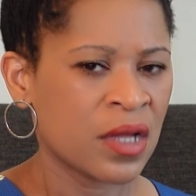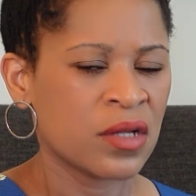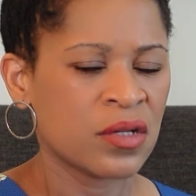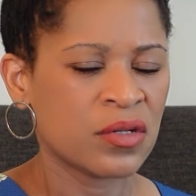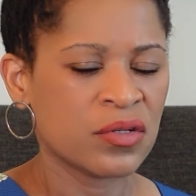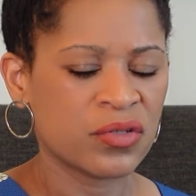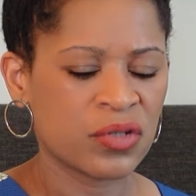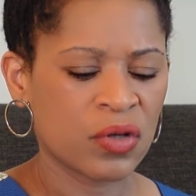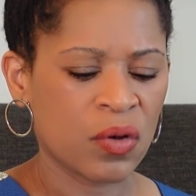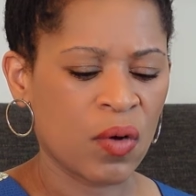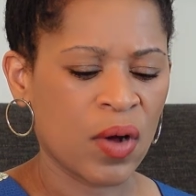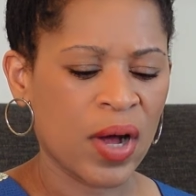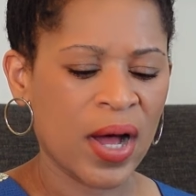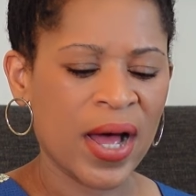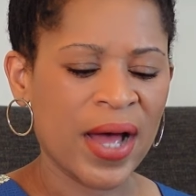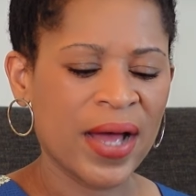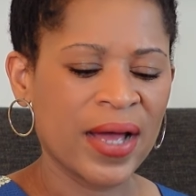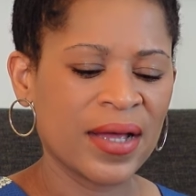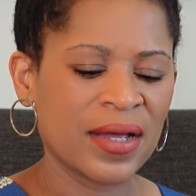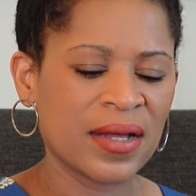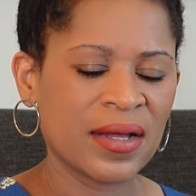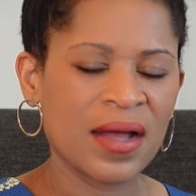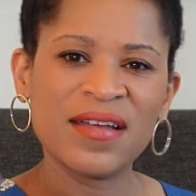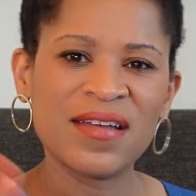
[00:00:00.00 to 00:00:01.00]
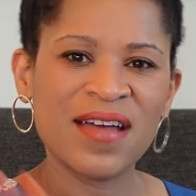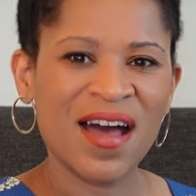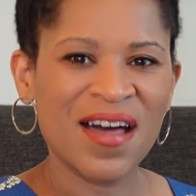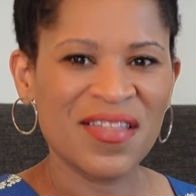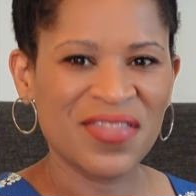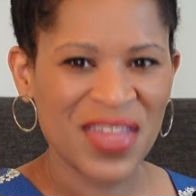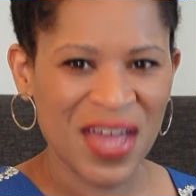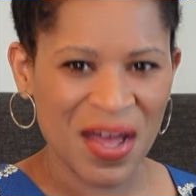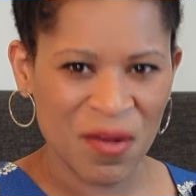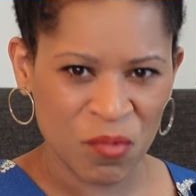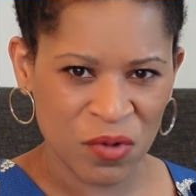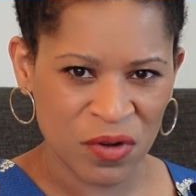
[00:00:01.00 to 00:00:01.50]
So I got
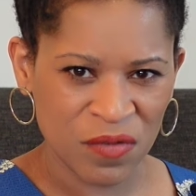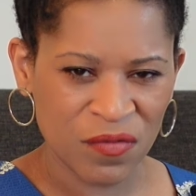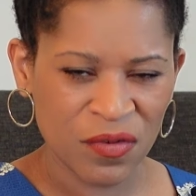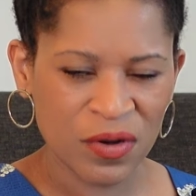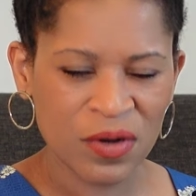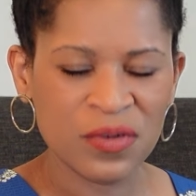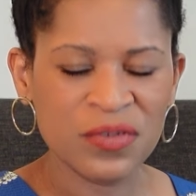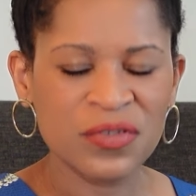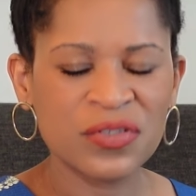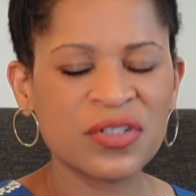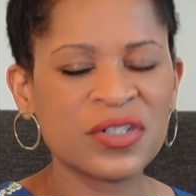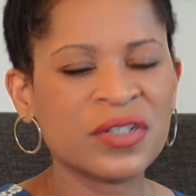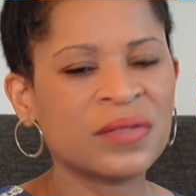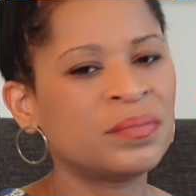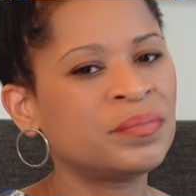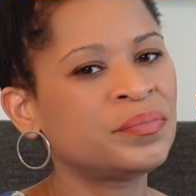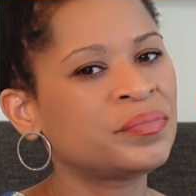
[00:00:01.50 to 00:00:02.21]
that one first,